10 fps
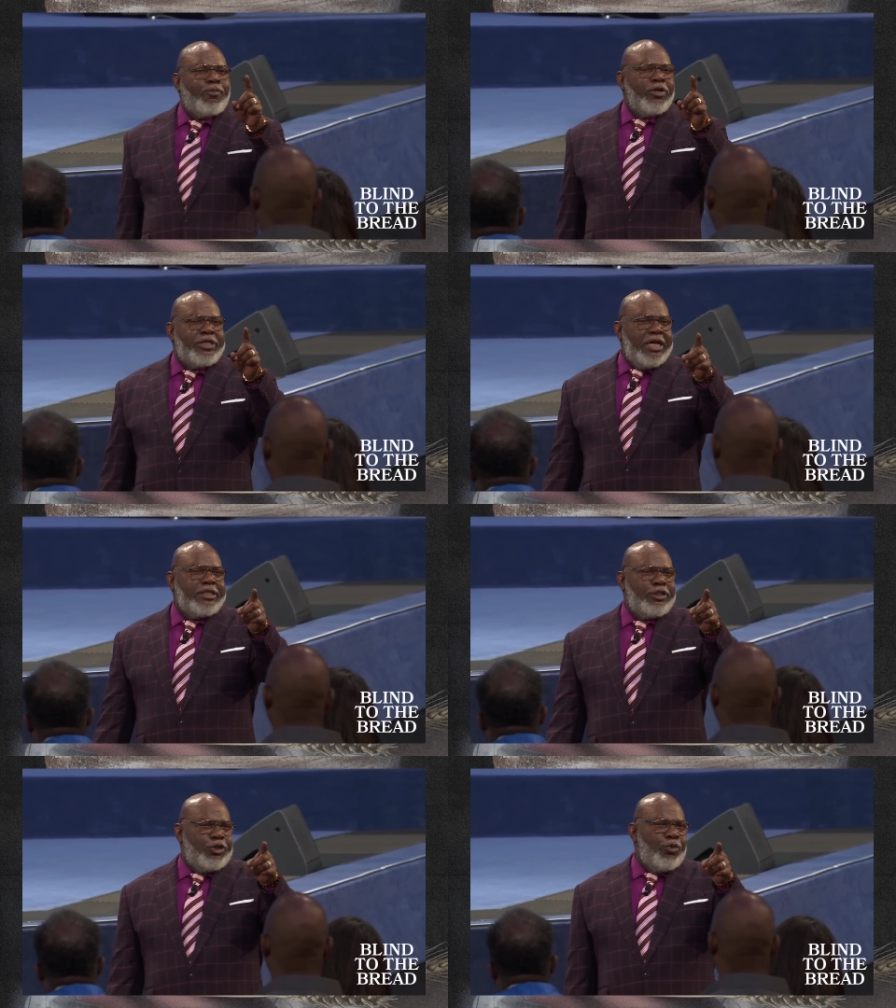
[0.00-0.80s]

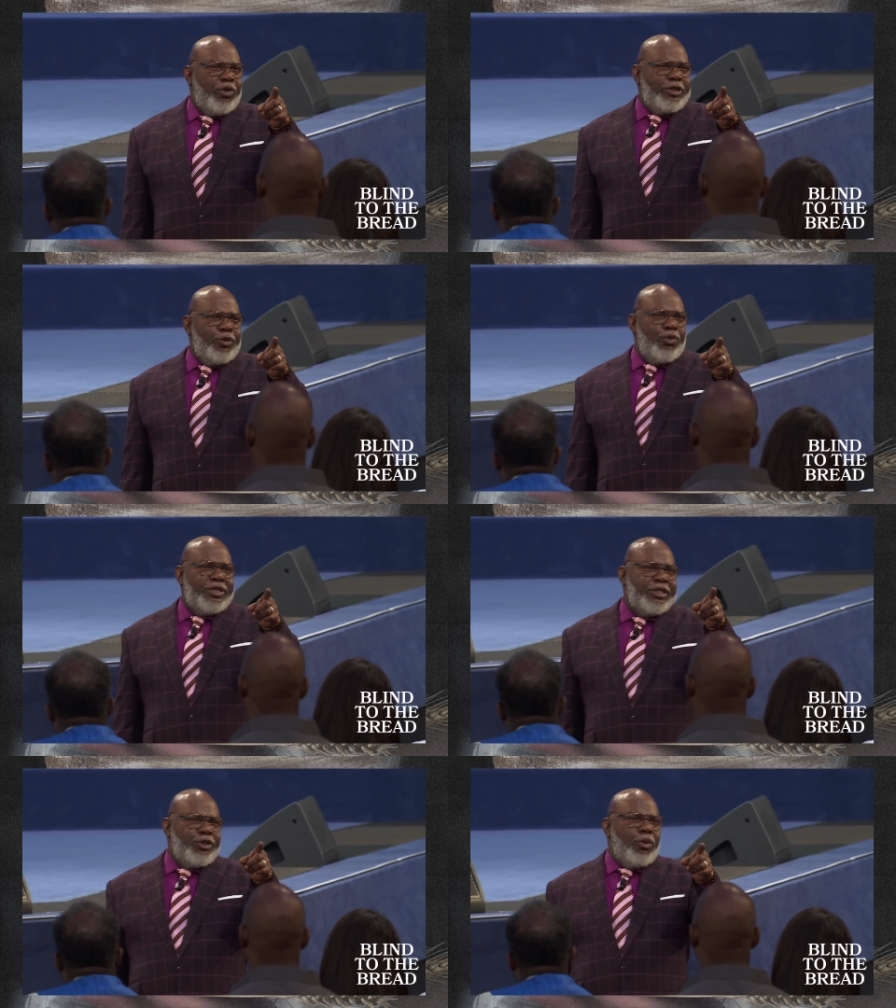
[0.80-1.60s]
protected you when you
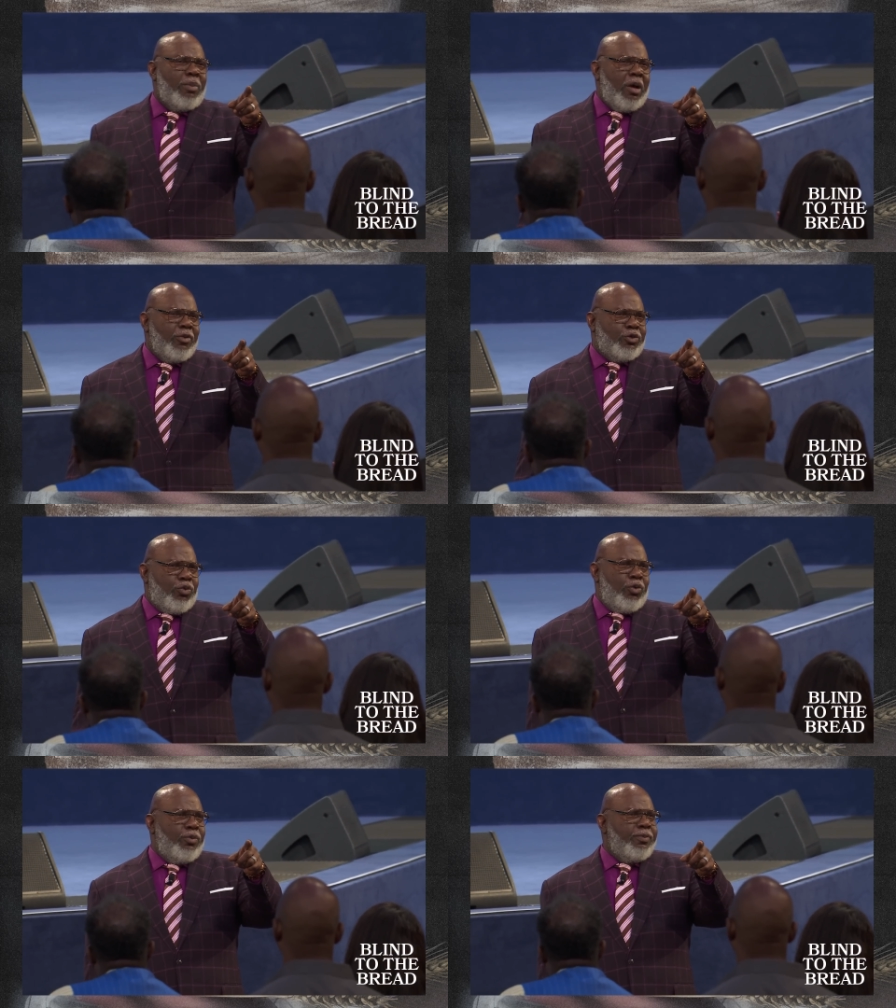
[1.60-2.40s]
were in your mama's
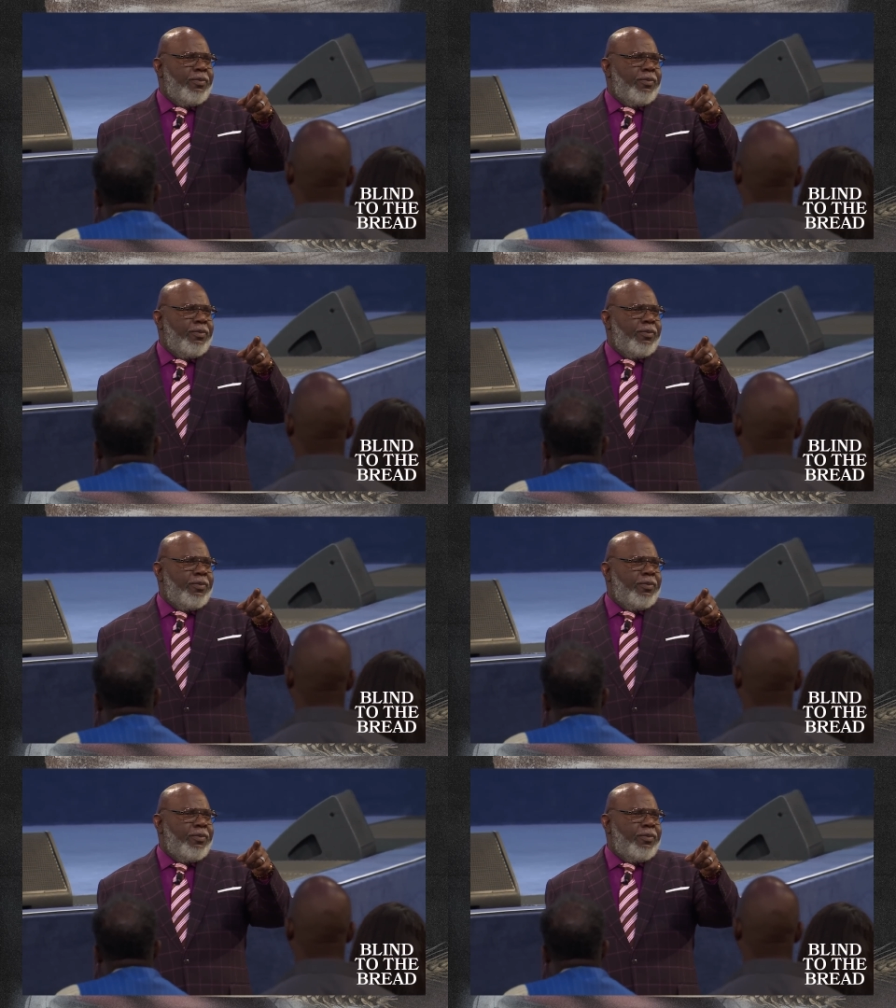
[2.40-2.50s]
womb.